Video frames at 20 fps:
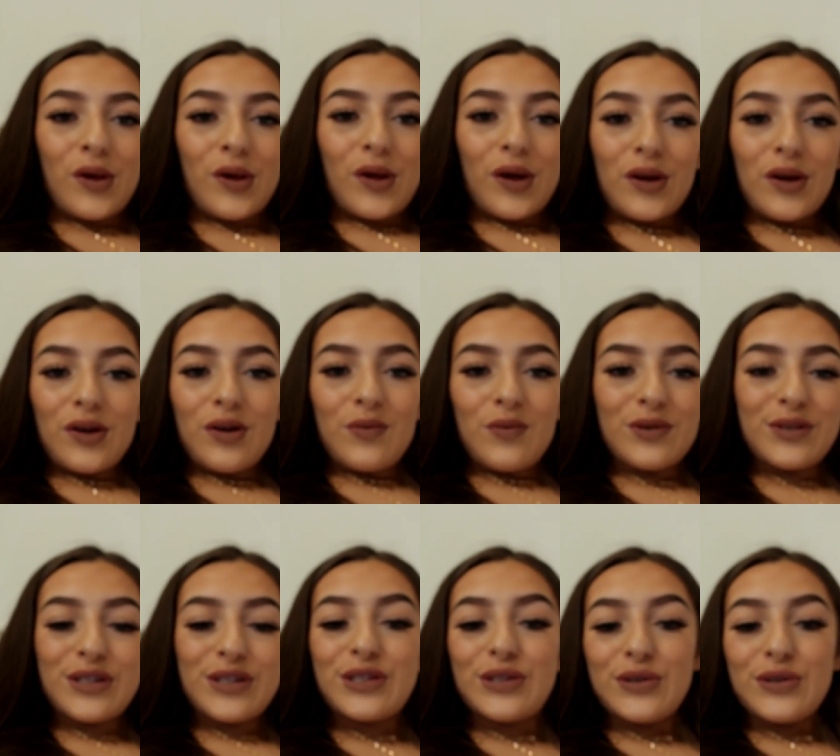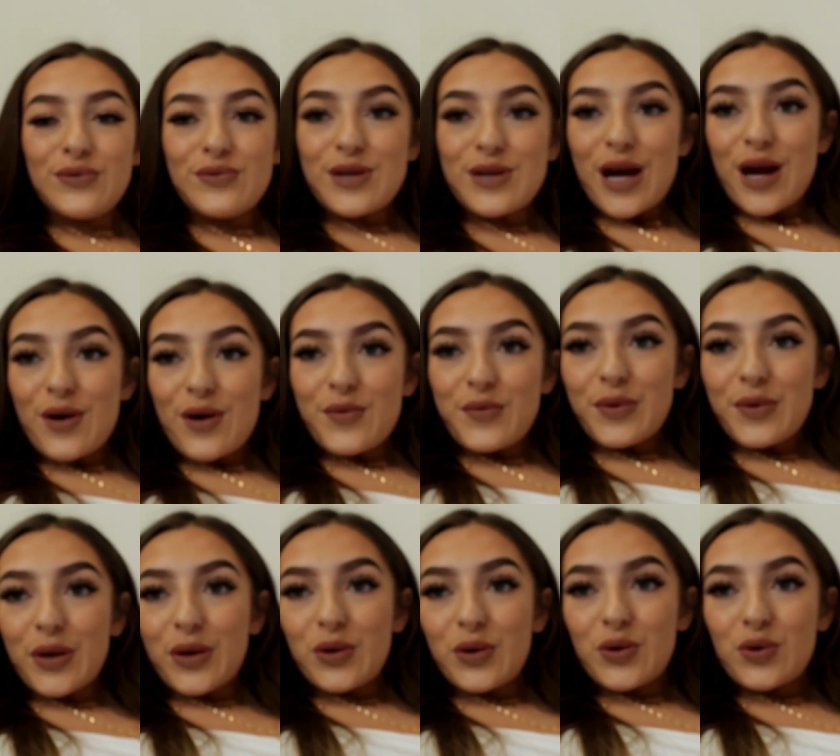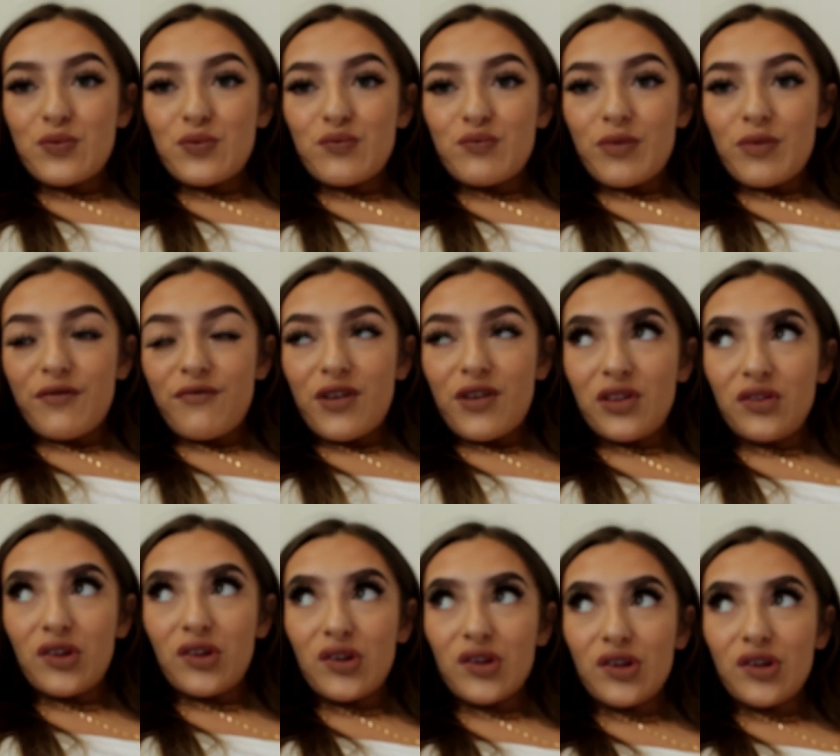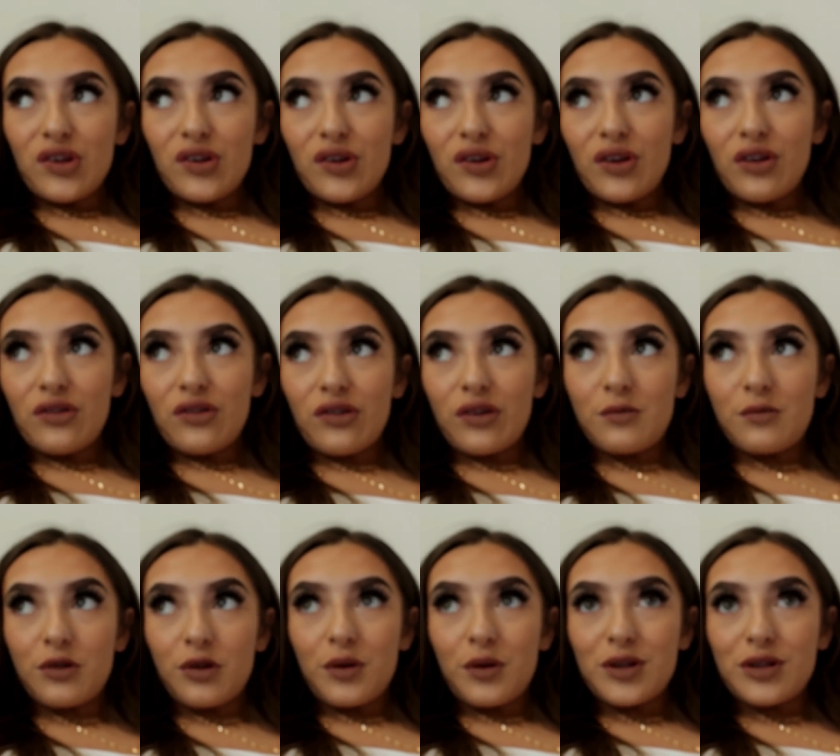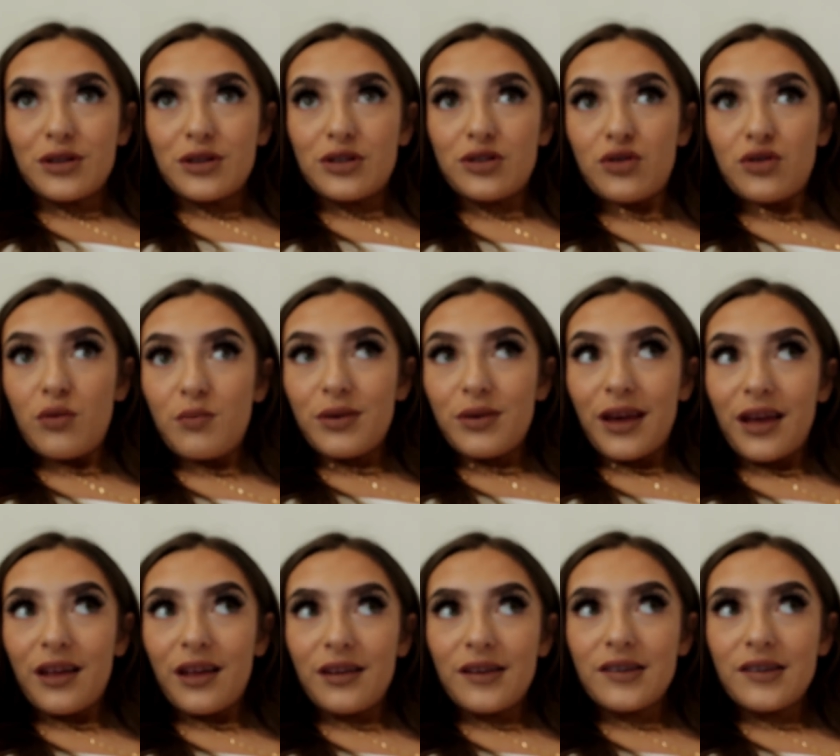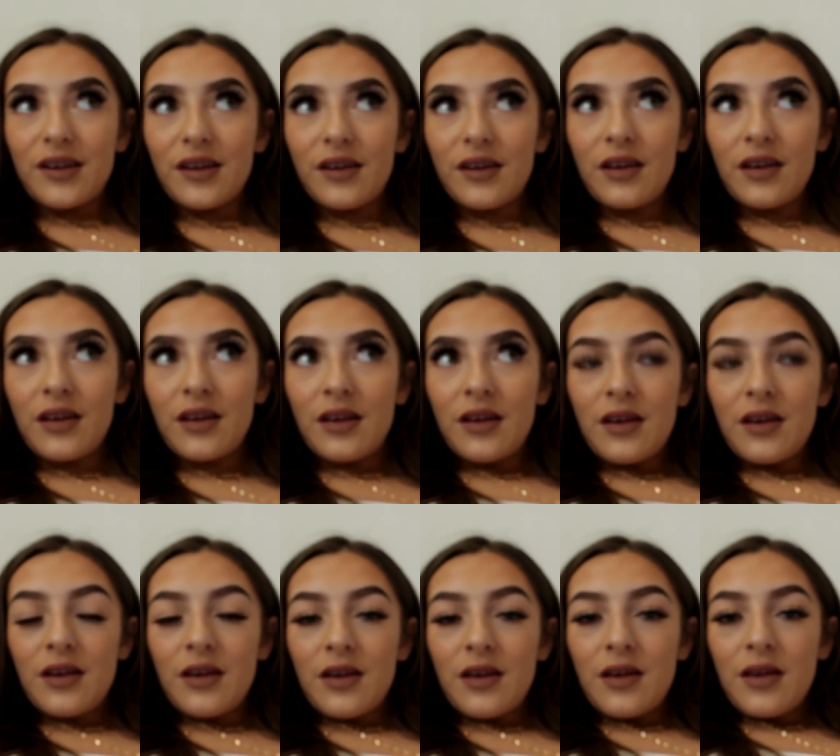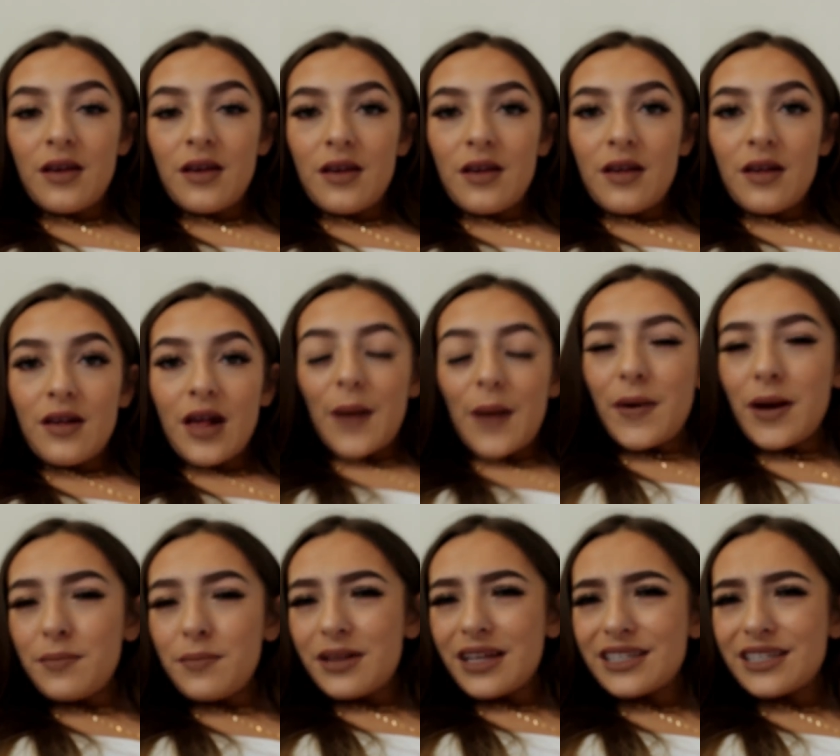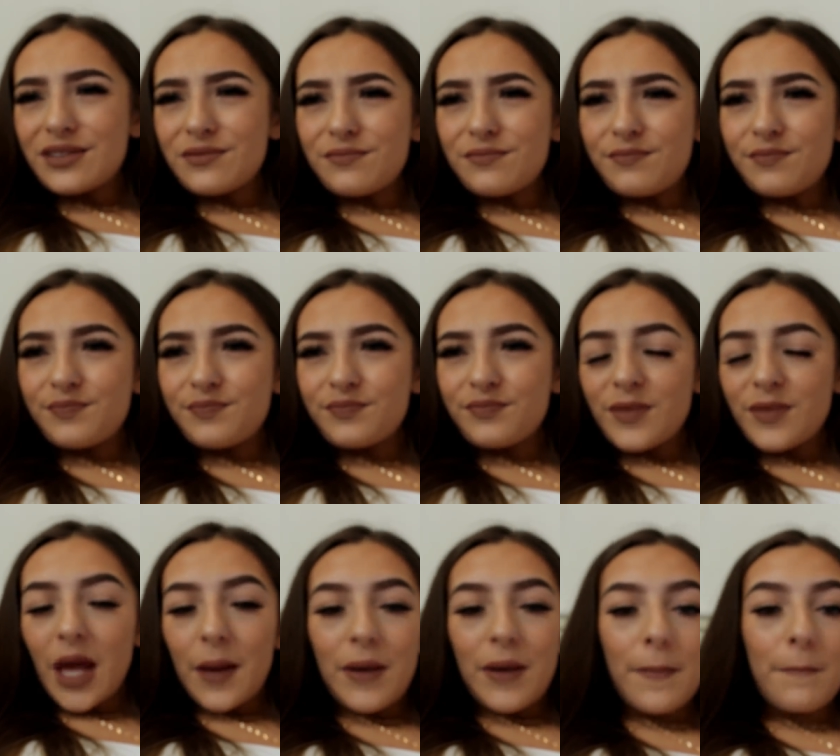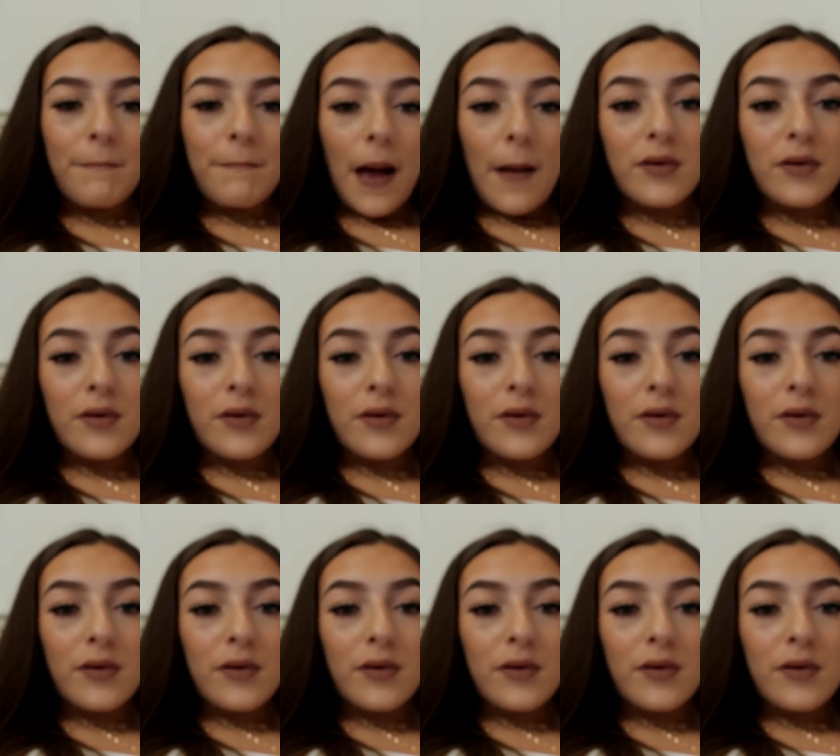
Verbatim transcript: I don't know what to do now. Like, my friends aren't here yet, I'm not going to the shop yet. I might play some, I might, I'll